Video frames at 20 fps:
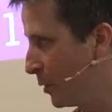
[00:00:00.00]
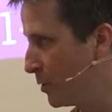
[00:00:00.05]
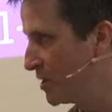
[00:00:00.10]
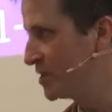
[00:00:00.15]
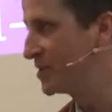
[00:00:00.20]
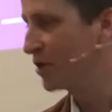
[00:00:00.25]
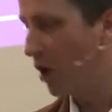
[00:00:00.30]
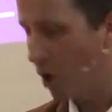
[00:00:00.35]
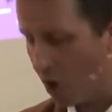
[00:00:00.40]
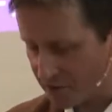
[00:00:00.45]
We
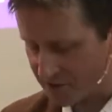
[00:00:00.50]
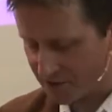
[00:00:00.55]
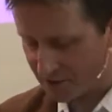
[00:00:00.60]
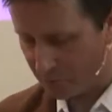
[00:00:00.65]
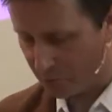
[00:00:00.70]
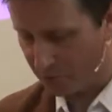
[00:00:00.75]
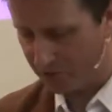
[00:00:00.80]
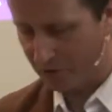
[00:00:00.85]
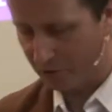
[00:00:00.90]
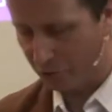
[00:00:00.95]

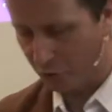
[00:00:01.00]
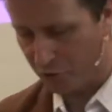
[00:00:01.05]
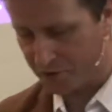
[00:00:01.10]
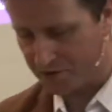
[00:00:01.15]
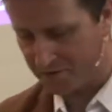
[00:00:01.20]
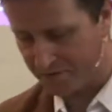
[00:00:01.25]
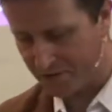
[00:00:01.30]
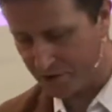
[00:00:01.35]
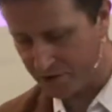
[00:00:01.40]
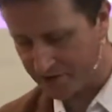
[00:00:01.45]
started with the
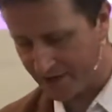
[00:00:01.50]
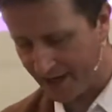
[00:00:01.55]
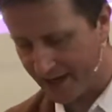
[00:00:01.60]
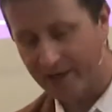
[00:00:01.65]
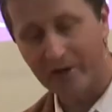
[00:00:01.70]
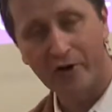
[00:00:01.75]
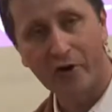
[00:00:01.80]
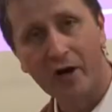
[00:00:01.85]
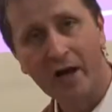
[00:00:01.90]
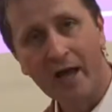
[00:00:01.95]
Lord's fierce
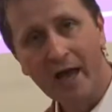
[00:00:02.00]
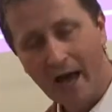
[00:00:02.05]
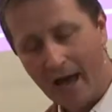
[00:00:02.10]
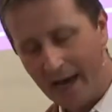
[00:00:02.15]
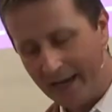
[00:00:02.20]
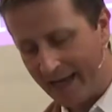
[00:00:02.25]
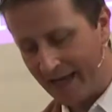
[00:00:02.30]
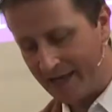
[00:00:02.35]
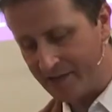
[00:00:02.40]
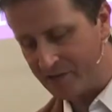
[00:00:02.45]
anger
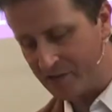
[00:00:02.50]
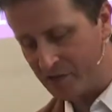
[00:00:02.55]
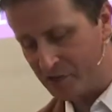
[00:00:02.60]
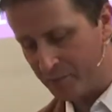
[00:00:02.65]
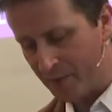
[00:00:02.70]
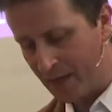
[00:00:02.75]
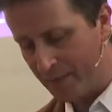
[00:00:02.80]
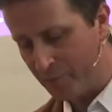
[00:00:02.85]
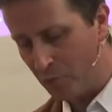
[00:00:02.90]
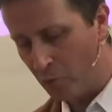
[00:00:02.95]
against his
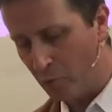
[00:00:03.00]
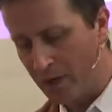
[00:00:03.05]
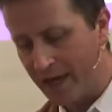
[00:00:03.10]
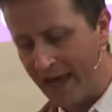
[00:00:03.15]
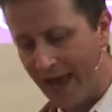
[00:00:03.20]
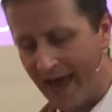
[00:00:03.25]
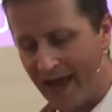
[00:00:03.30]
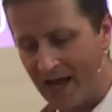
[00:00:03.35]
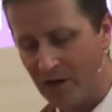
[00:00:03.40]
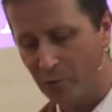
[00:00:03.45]
people.
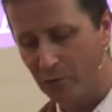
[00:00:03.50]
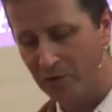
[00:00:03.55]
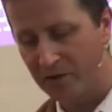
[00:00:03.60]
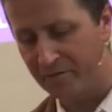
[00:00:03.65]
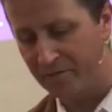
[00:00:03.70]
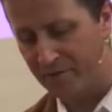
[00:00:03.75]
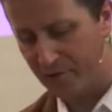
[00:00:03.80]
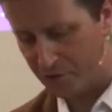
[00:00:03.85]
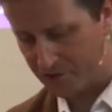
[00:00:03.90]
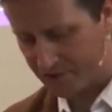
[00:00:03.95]
We end with the
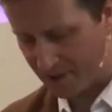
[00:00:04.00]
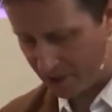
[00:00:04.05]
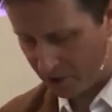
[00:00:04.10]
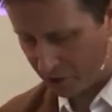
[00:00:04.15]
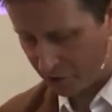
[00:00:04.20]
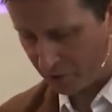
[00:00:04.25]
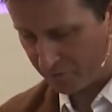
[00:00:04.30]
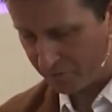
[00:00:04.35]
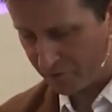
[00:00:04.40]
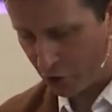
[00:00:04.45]
fierce
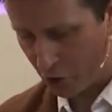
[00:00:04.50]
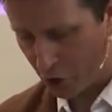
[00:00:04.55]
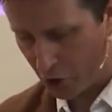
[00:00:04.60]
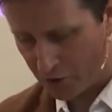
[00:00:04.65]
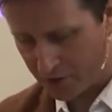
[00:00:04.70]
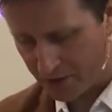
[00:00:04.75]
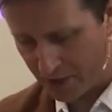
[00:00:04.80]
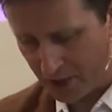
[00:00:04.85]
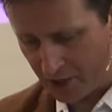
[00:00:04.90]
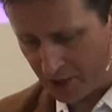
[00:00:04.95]
anger of God